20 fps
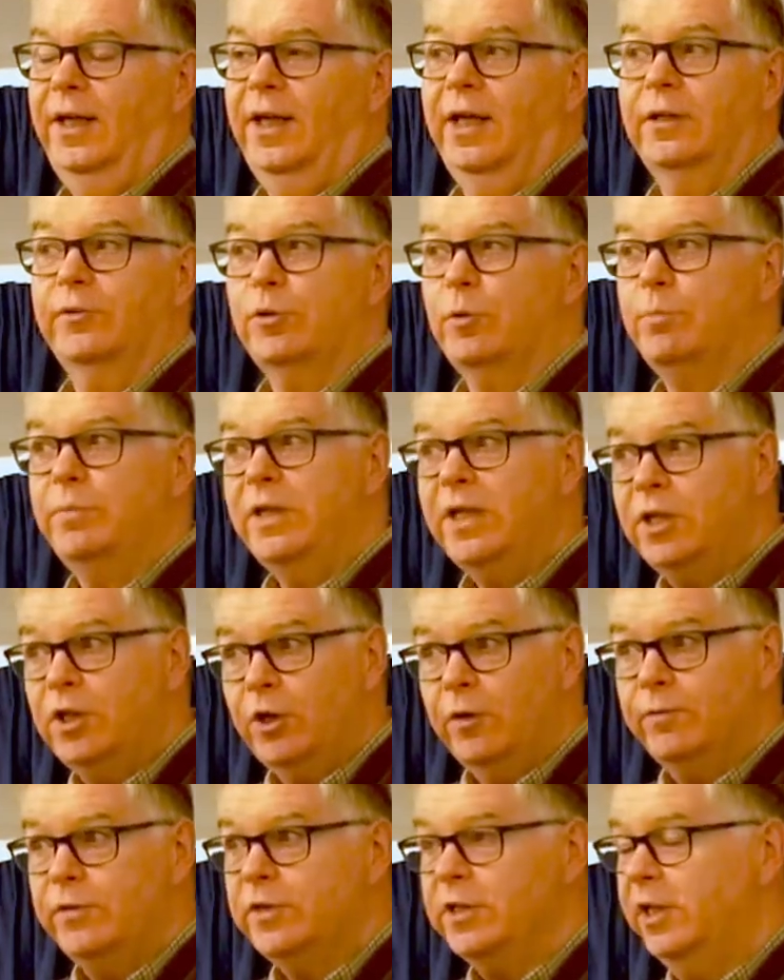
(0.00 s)
And there's a big
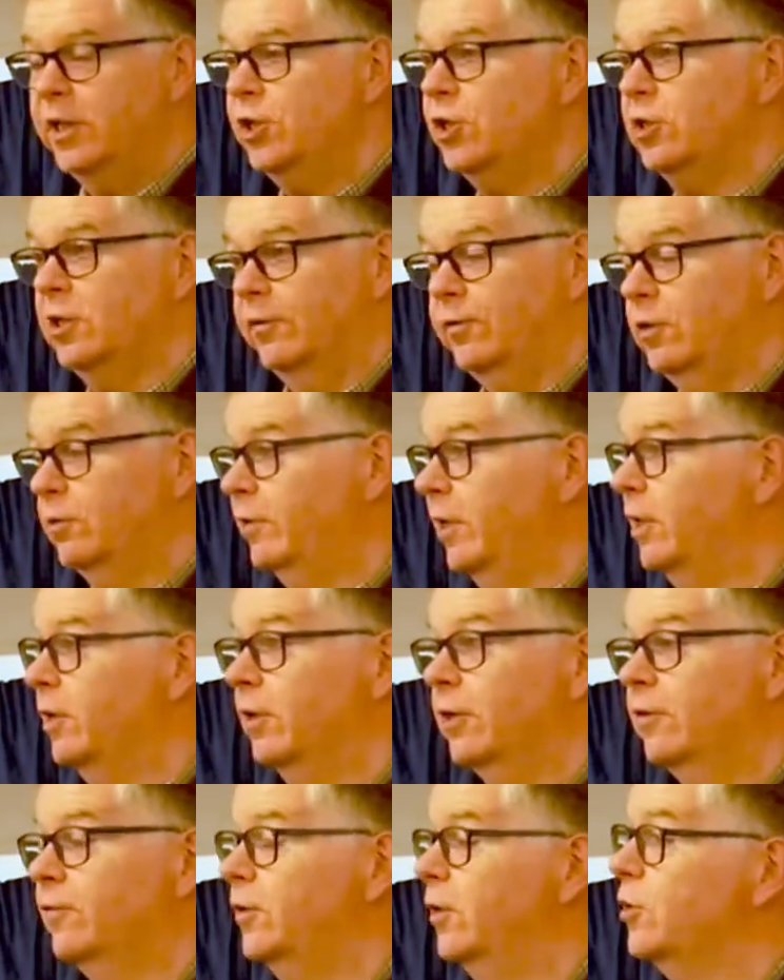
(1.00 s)
conversation, if you read
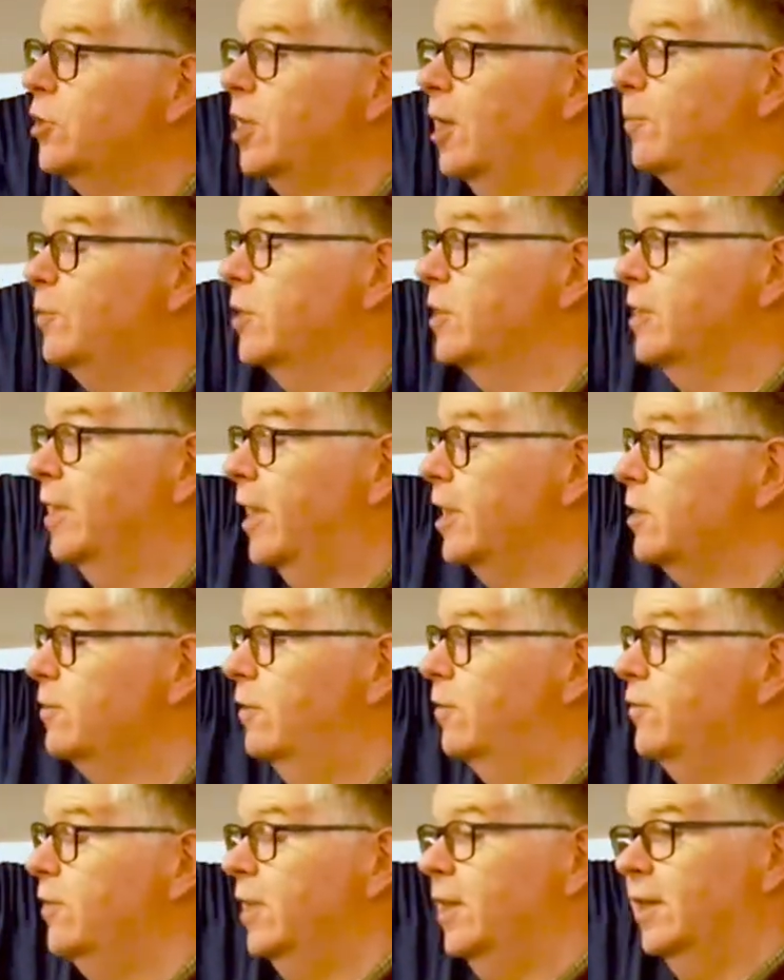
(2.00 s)
on a few chapters in Acts
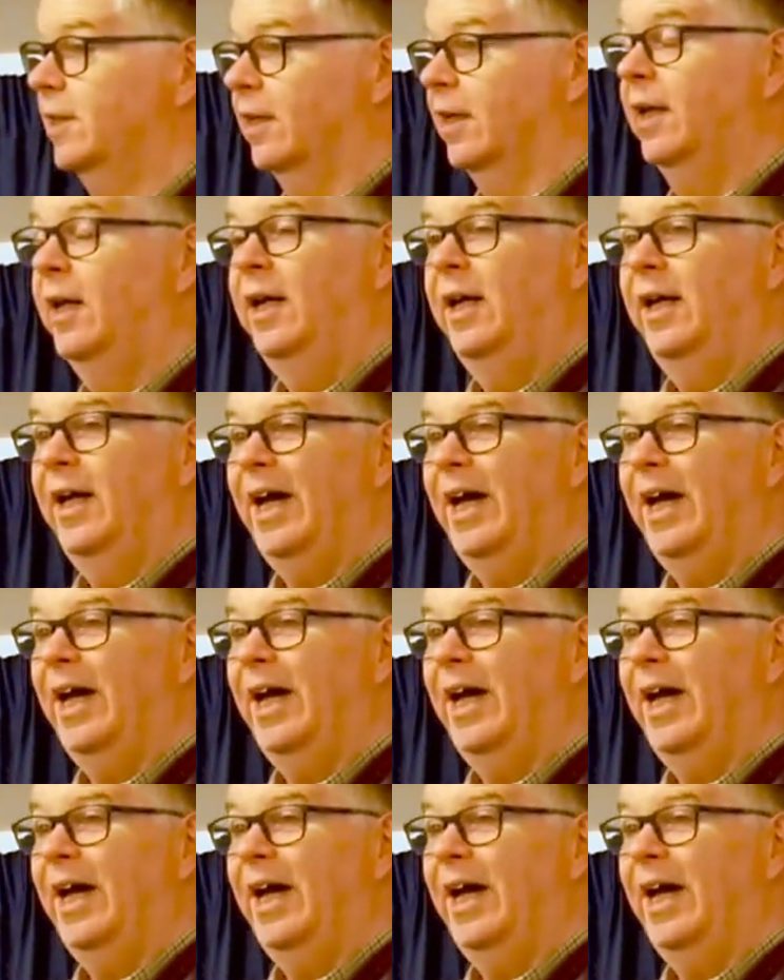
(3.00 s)
15,